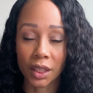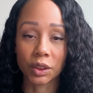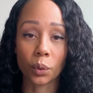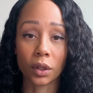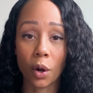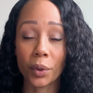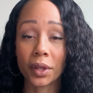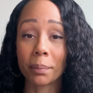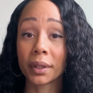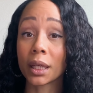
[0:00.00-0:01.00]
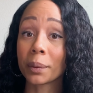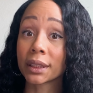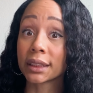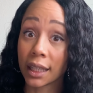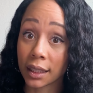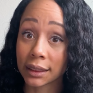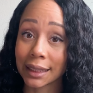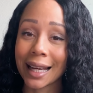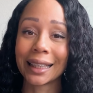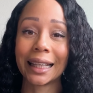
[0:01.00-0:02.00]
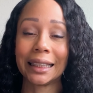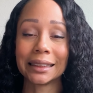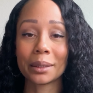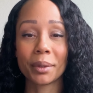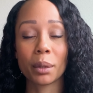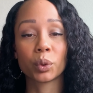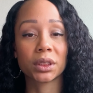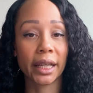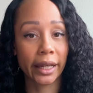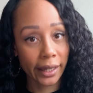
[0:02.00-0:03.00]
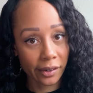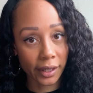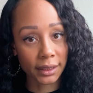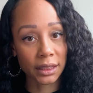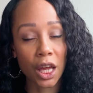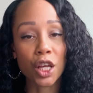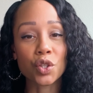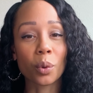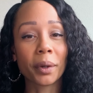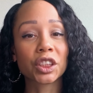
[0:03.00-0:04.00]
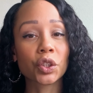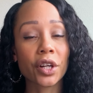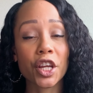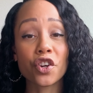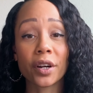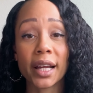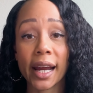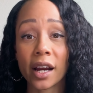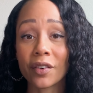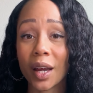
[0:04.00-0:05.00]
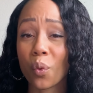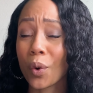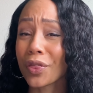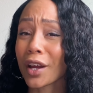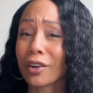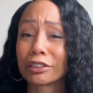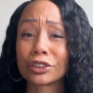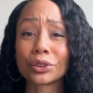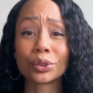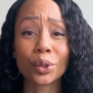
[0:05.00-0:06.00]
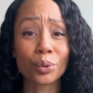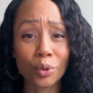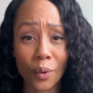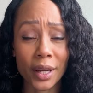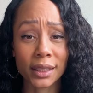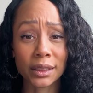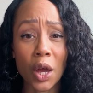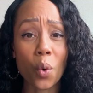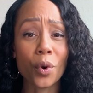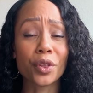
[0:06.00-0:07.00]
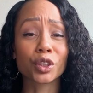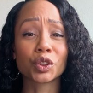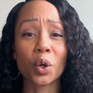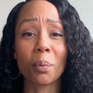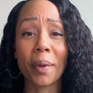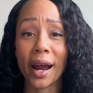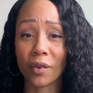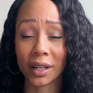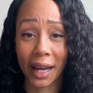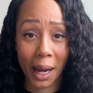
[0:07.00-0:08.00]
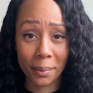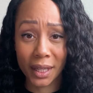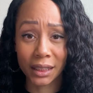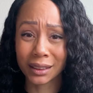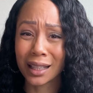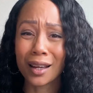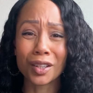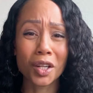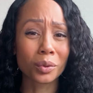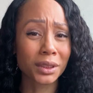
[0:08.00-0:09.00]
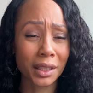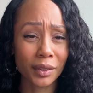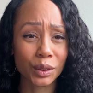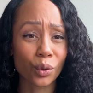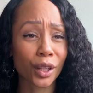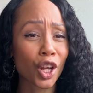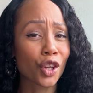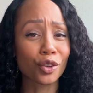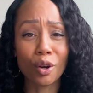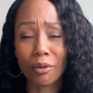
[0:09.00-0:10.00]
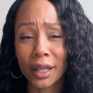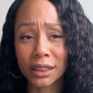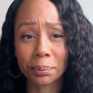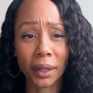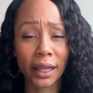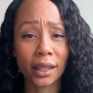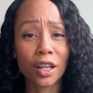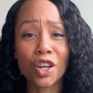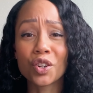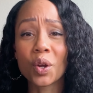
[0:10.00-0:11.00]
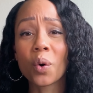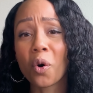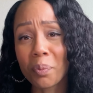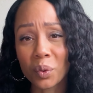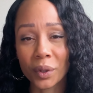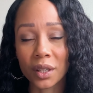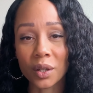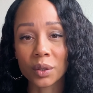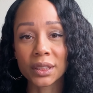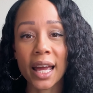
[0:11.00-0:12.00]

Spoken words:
So along with them being able to see us, they need to be able to hear us. So make sure that you're in an area where there is no noise, where there's no background ambience, no TVs on, no kids playing, no open windows.